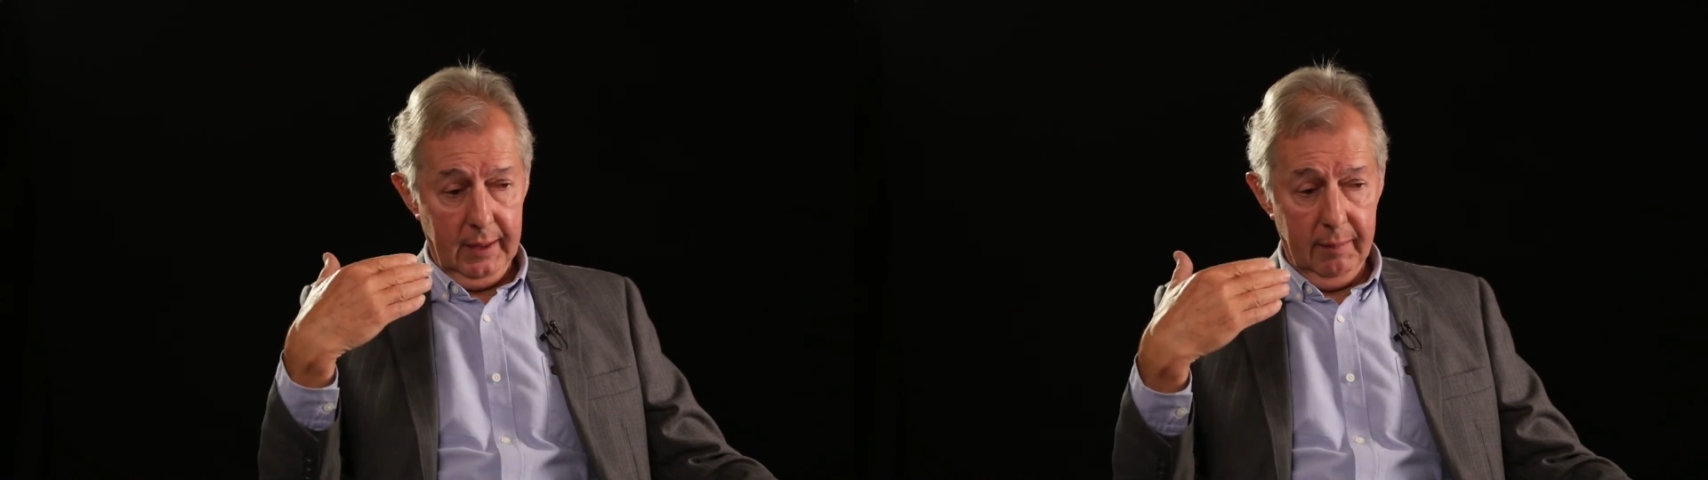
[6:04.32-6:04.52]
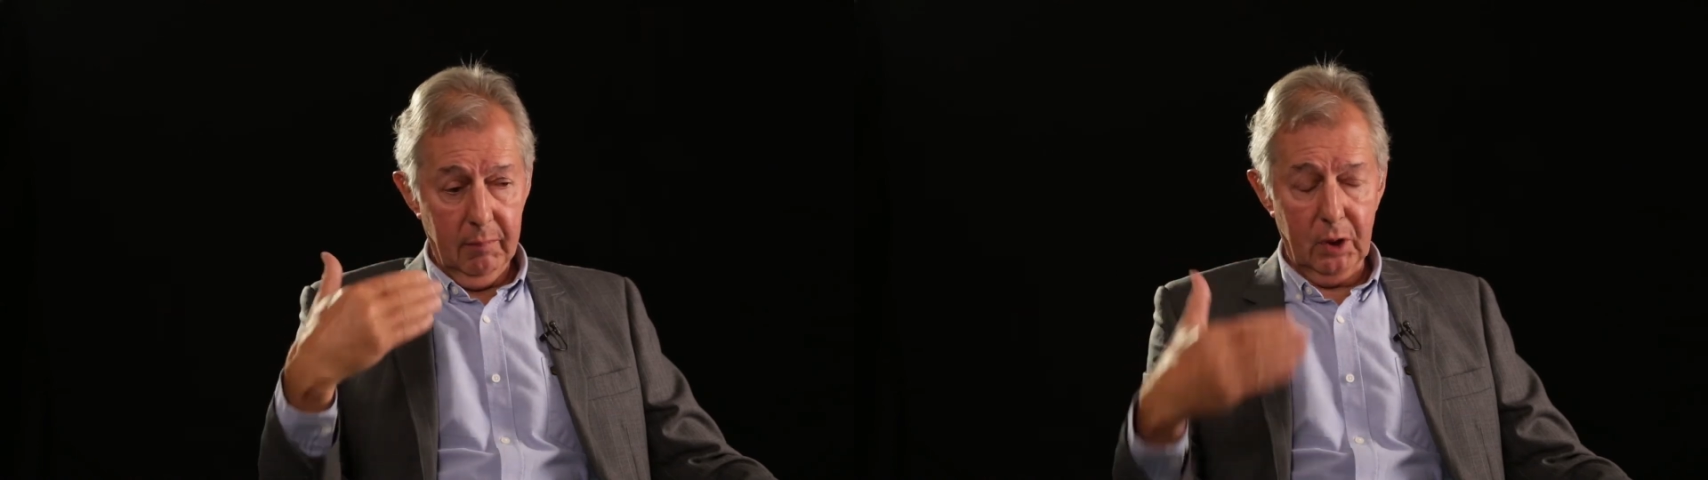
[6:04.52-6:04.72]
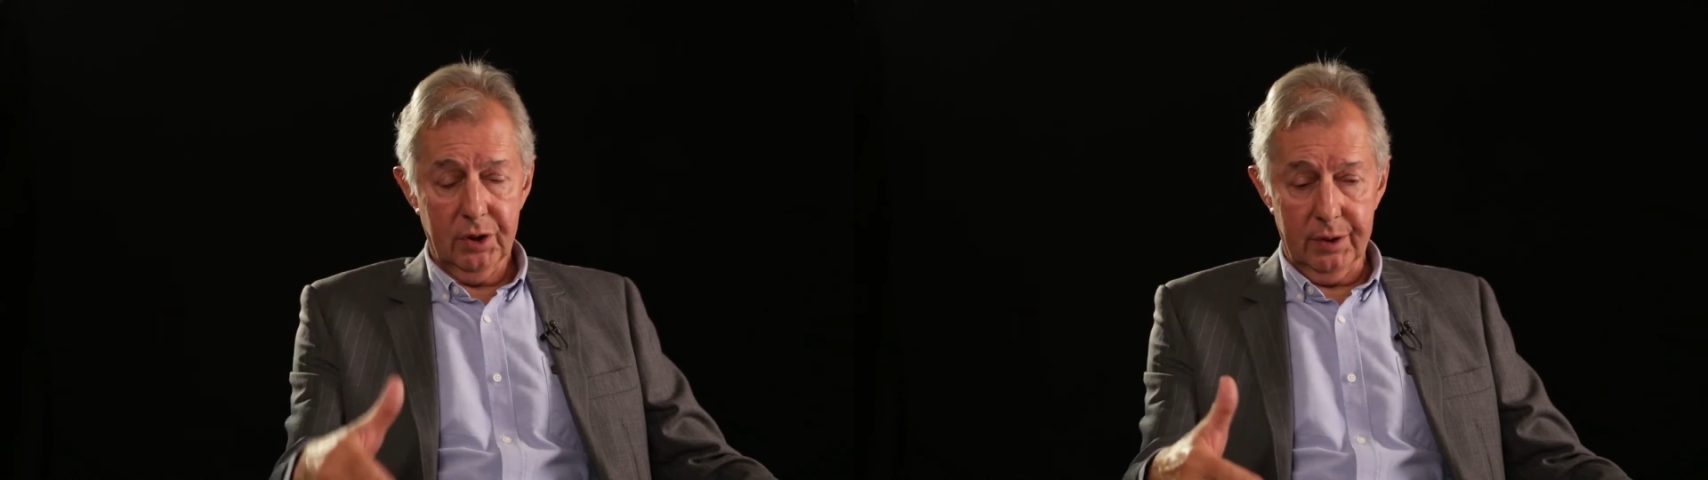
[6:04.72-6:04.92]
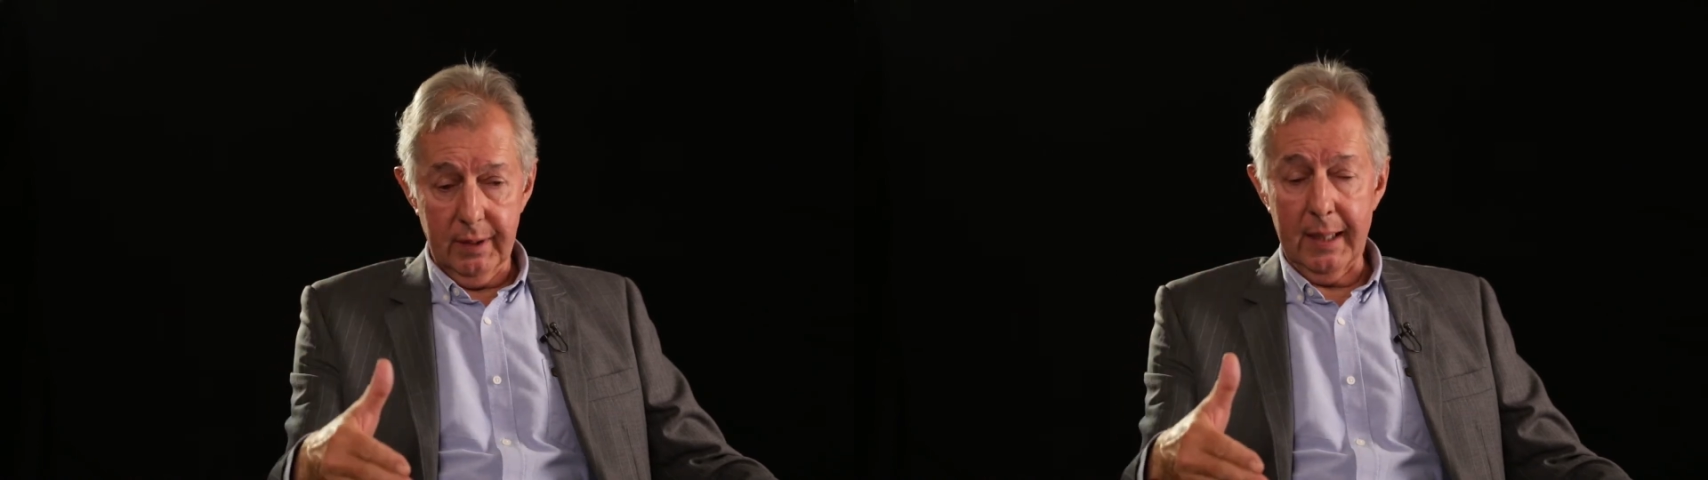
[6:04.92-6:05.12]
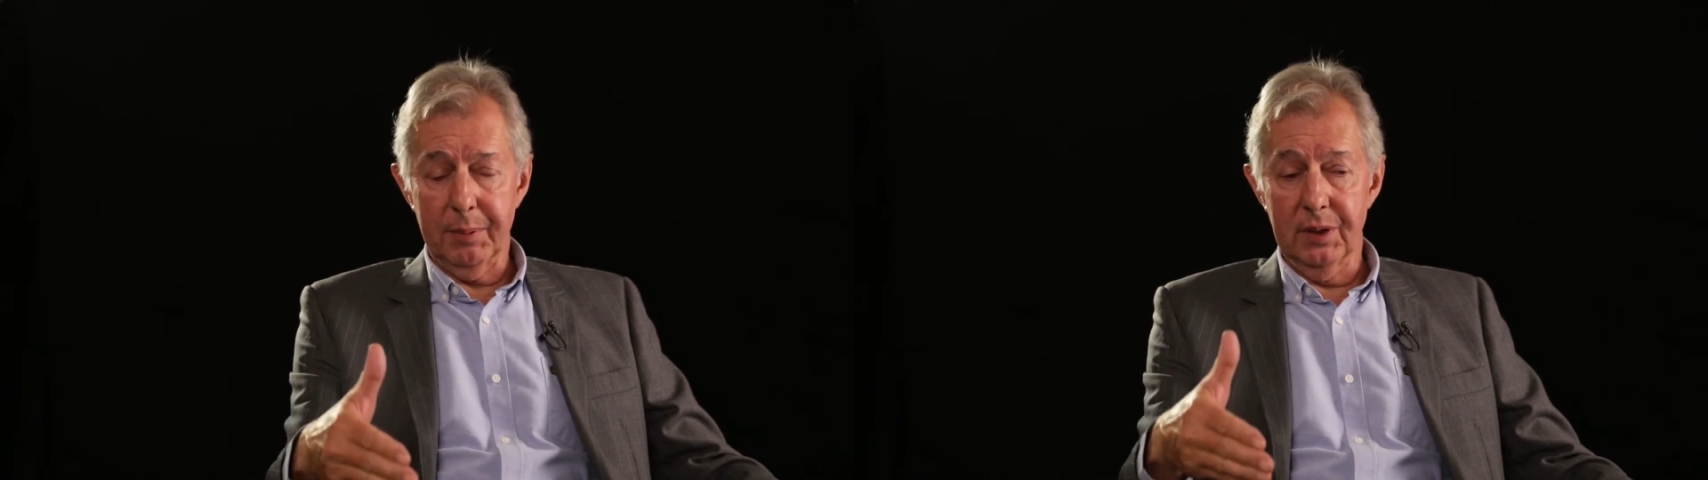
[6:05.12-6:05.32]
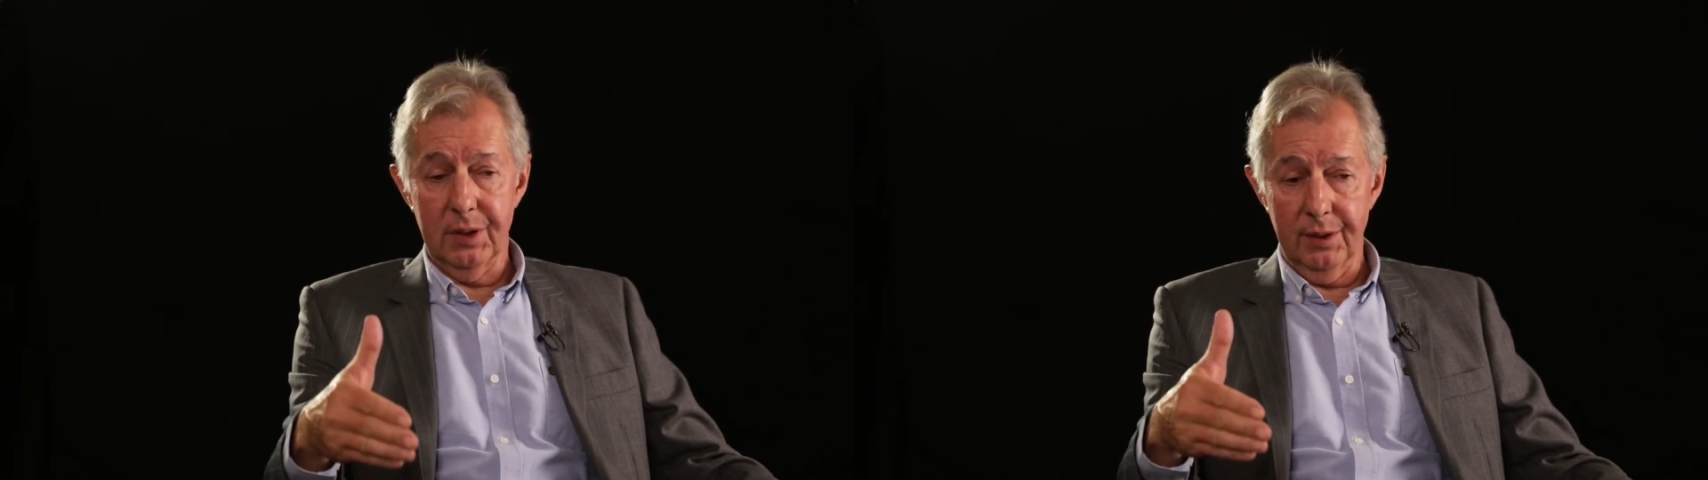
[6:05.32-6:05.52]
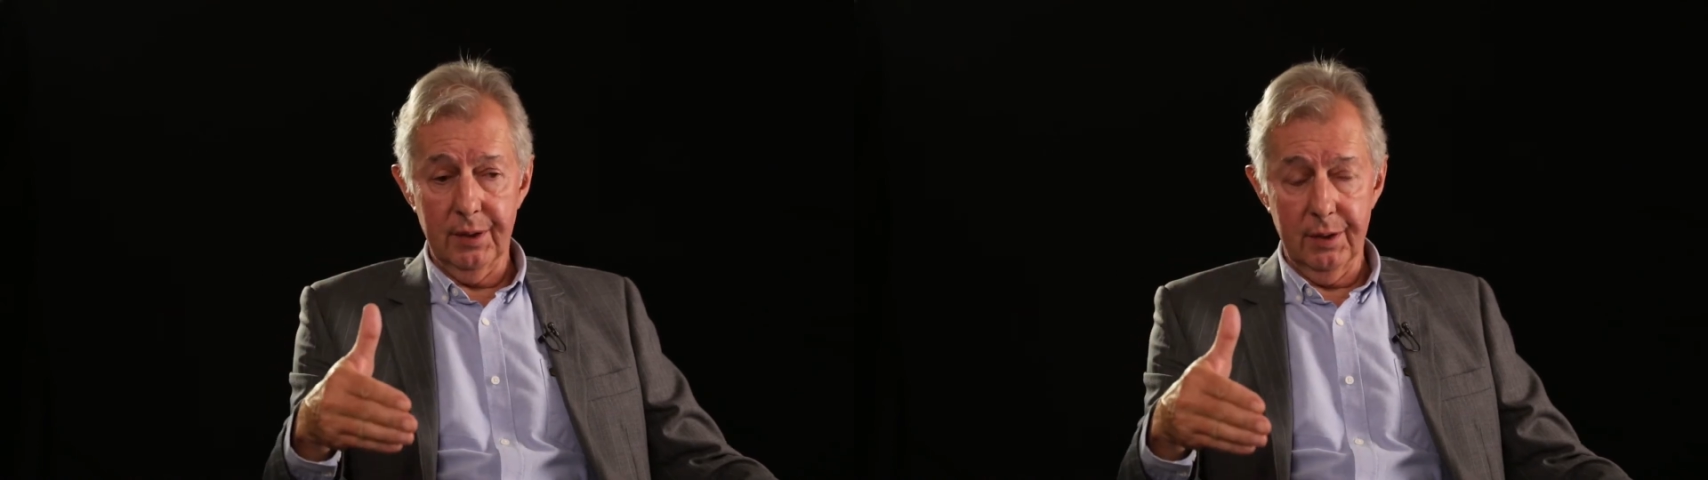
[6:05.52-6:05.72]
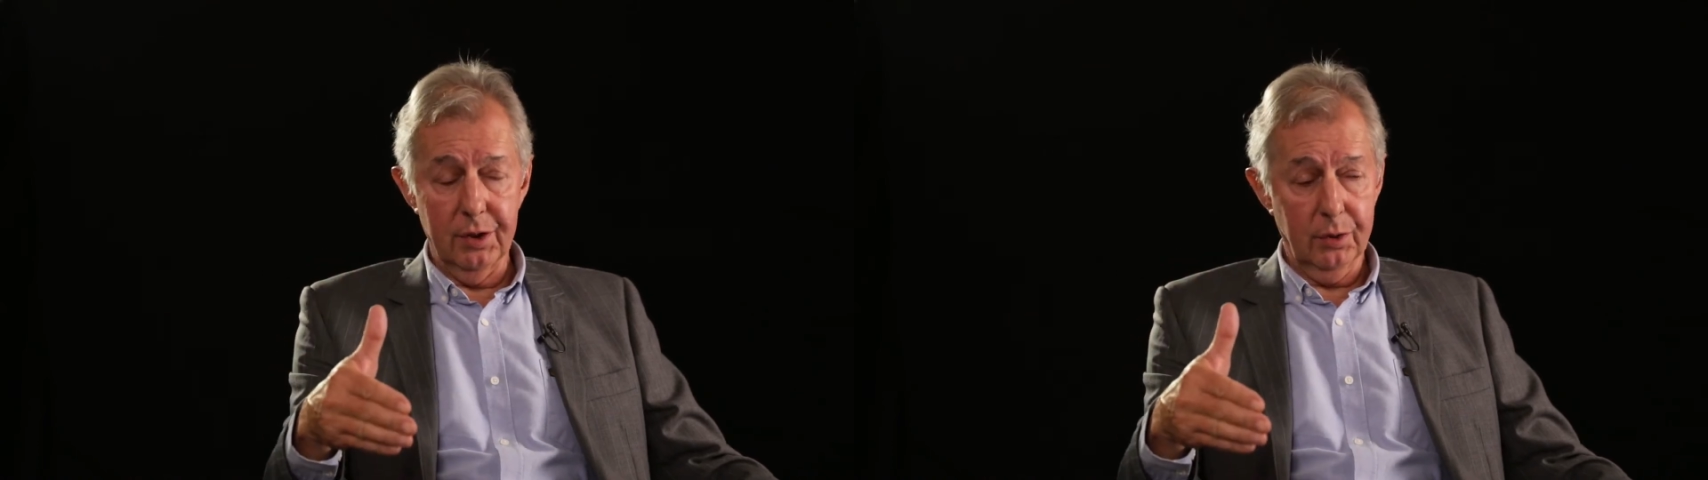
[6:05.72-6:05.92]
much that happens in
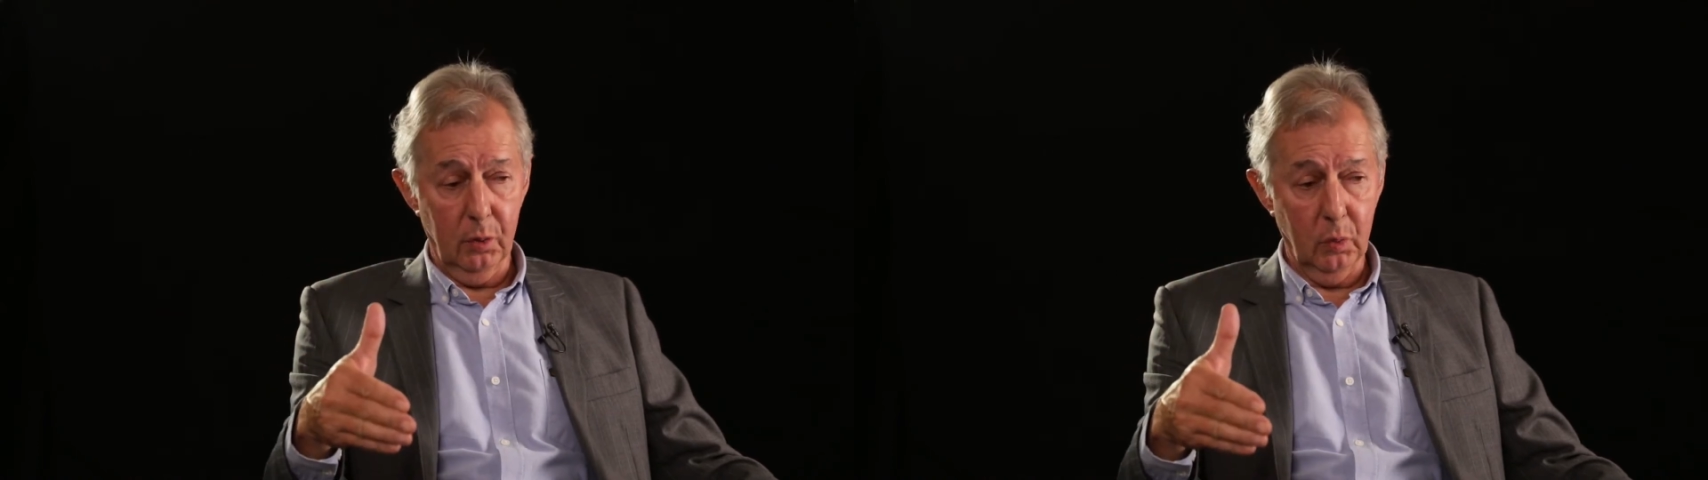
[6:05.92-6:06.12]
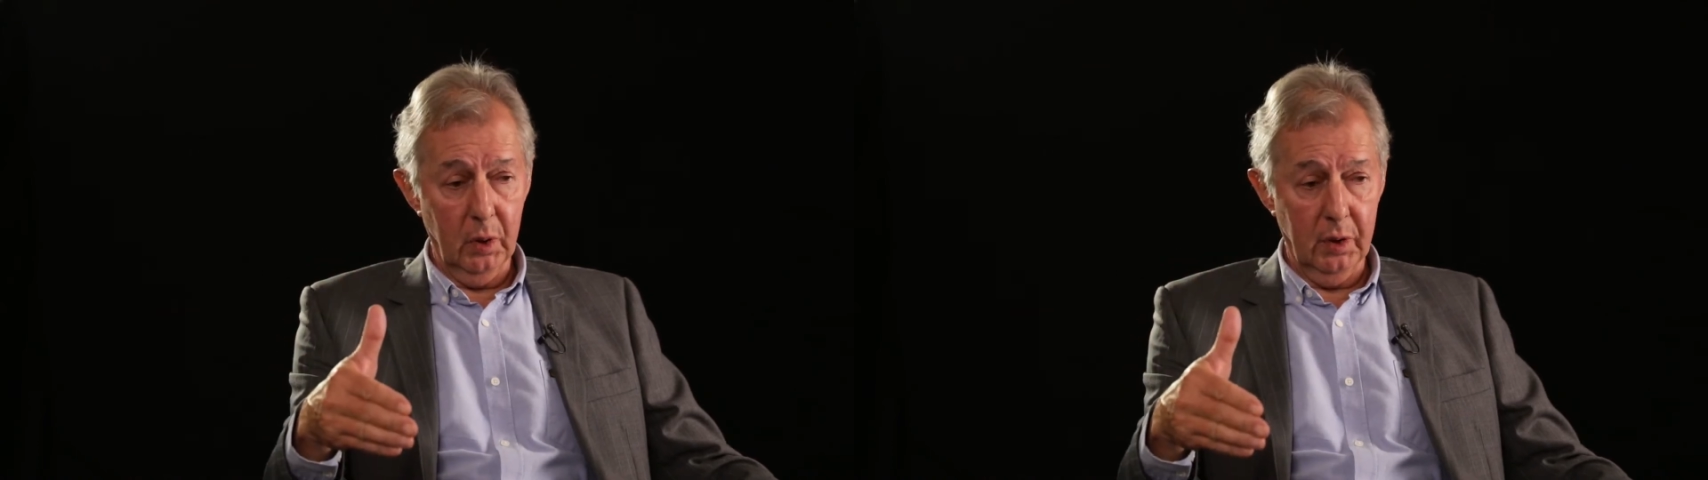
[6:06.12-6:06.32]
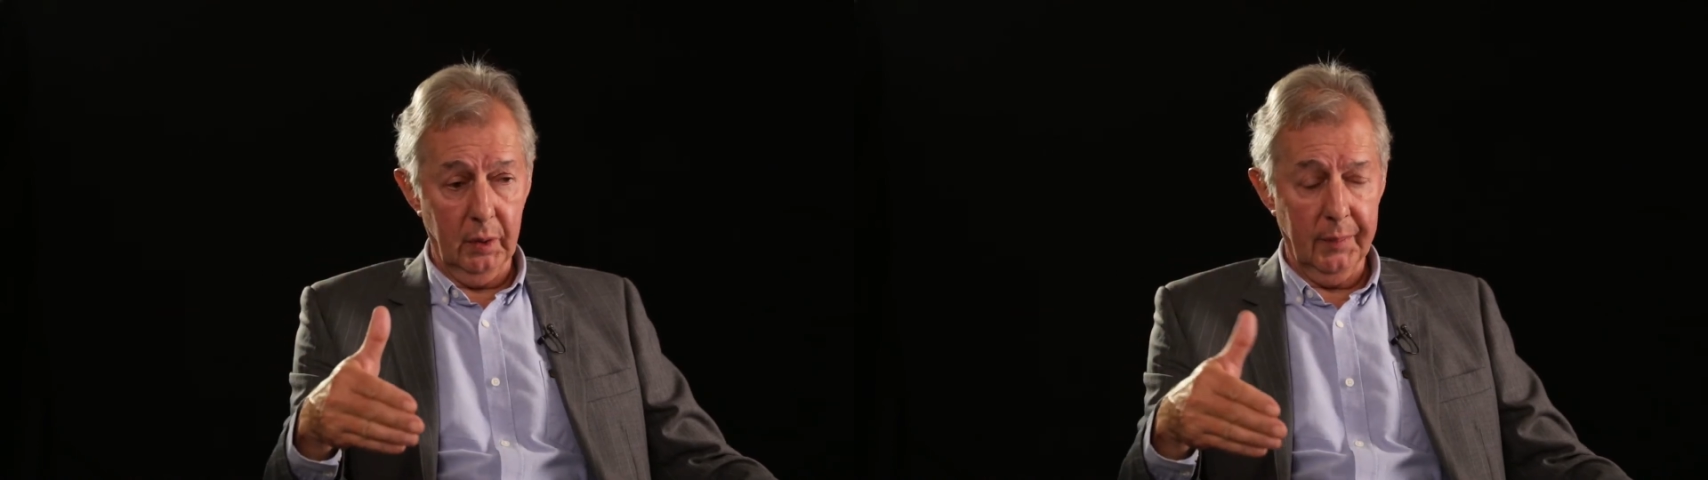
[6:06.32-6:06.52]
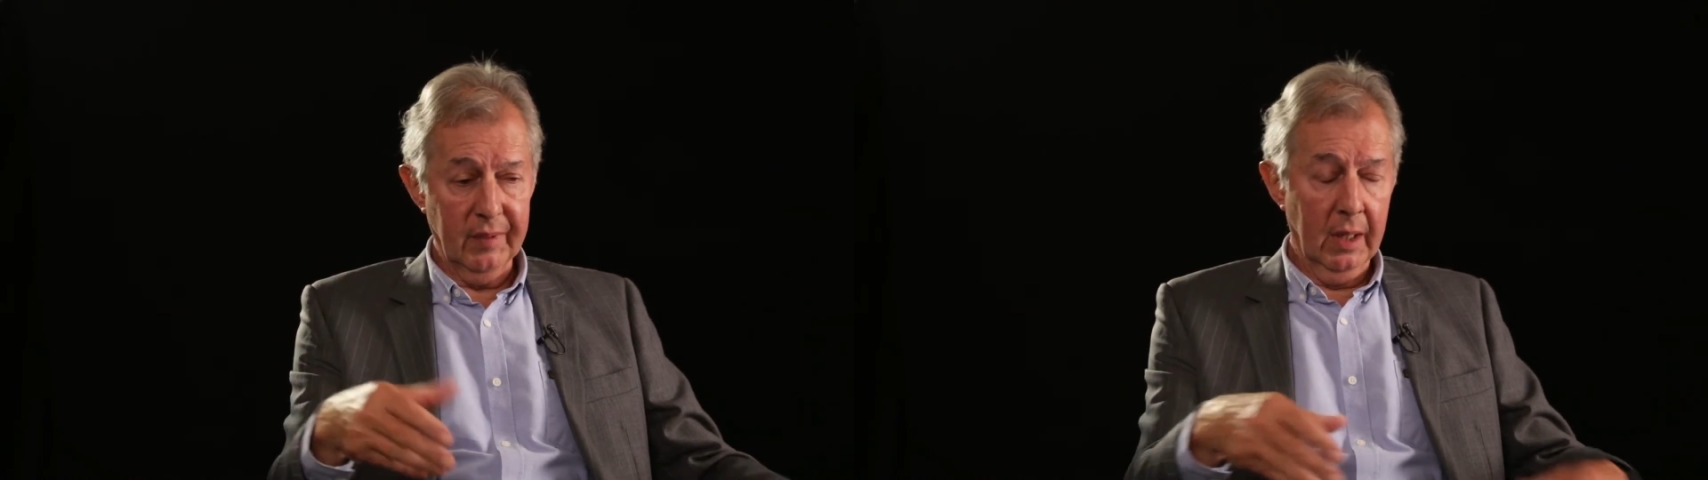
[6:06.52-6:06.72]
the digital world.